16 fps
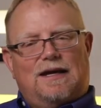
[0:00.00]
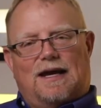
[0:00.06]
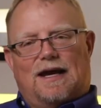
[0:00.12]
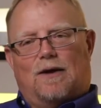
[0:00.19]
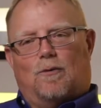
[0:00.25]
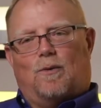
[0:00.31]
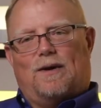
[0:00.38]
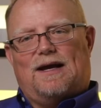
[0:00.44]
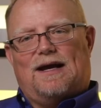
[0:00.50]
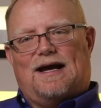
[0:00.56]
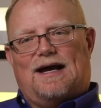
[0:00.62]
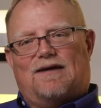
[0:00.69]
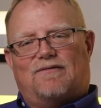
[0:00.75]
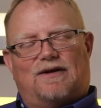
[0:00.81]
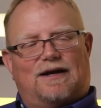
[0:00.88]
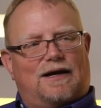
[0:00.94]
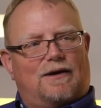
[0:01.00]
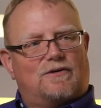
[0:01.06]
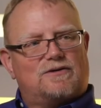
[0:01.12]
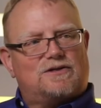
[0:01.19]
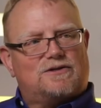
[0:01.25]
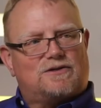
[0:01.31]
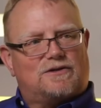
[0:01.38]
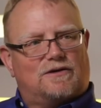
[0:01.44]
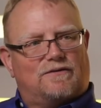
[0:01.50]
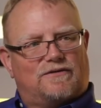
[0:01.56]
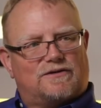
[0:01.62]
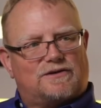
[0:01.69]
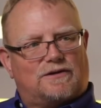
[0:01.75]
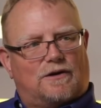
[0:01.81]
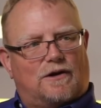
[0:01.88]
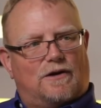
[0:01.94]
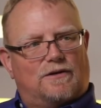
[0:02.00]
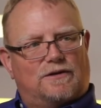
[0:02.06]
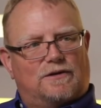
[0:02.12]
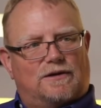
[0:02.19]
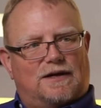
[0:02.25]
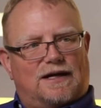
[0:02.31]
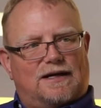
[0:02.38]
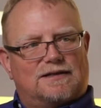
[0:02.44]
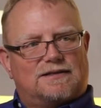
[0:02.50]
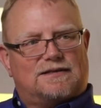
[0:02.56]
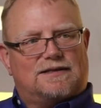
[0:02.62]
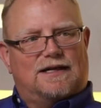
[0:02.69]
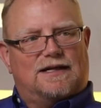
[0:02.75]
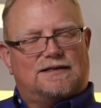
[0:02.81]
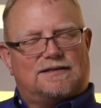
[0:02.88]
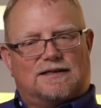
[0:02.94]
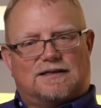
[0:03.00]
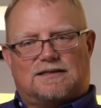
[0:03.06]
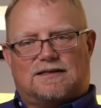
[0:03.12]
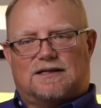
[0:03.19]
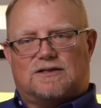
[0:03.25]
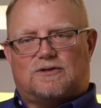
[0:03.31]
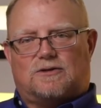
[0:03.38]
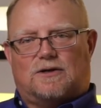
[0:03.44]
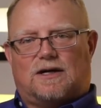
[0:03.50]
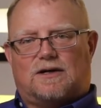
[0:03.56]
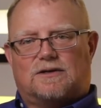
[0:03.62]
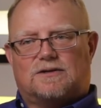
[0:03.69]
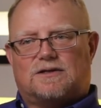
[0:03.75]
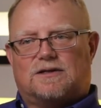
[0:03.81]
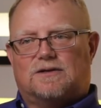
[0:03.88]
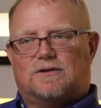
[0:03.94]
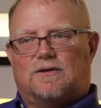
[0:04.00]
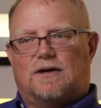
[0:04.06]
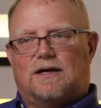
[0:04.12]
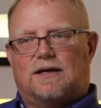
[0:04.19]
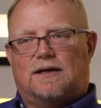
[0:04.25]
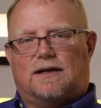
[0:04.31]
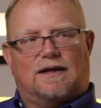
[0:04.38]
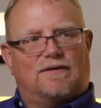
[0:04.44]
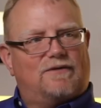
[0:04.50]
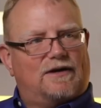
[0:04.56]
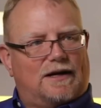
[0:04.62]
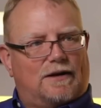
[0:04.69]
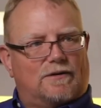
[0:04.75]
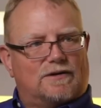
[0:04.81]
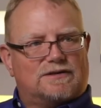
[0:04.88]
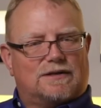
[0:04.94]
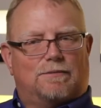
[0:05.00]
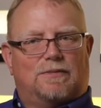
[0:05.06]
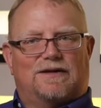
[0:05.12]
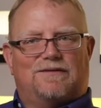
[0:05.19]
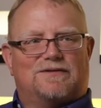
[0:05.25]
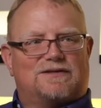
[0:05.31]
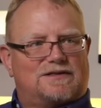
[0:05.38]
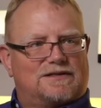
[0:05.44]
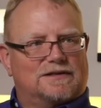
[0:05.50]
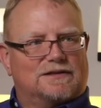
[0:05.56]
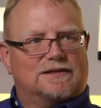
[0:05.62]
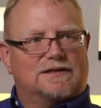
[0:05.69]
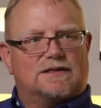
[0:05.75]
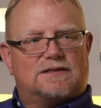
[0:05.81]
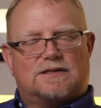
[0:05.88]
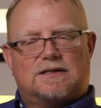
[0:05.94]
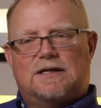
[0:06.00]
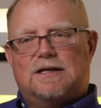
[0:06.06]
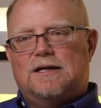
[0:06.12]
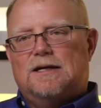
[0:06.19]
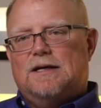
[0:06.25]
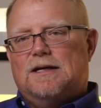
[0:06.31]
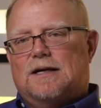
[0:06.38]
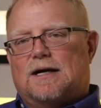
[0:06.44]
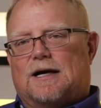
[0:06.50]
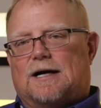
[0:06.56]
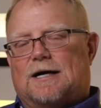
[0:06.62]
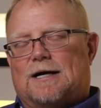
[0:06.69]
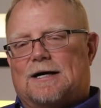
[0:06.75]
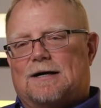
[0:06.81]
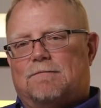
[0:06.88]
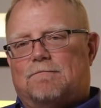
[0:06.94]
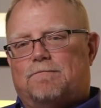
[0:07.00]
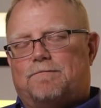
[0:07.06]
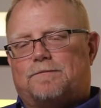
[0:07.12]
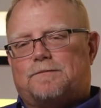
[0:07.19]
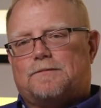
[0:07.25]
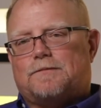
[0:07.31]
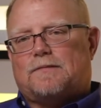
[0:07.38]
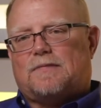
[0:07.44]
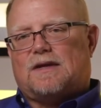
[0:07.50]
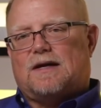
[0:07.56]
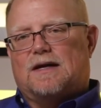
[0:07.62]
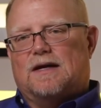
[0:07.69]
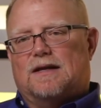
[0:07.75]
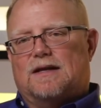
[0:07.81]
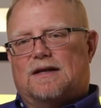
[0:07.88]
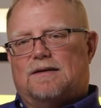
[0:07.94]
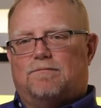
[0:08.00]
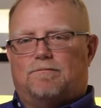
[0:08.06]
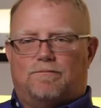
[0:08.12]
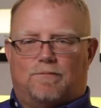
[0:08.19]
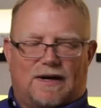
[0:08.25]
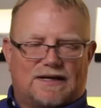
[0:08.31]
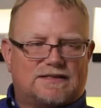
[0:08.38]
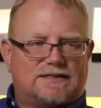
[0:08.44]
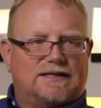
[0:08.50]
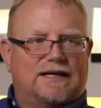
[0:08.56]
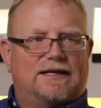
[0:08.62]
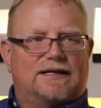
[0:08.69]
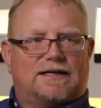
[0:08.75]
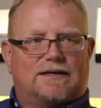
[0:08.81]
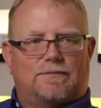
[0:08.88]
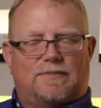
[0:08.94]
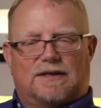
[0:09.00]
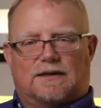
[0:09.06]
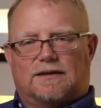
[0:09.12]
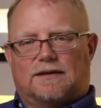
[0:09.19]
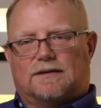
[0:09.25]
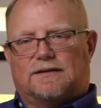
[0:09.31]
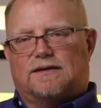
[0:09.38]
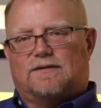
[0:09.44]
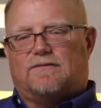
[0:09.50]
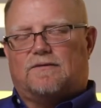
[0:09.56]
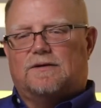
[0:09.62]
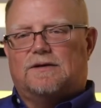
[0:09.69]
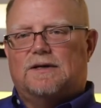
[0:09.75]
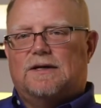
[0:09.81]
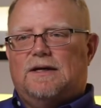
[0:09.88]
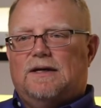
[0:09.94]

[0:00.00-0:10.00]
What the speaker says: And we have an hours of service law in the United States that says truckers can run 11 hours, I believe it still is. And then by state, it can be a little different.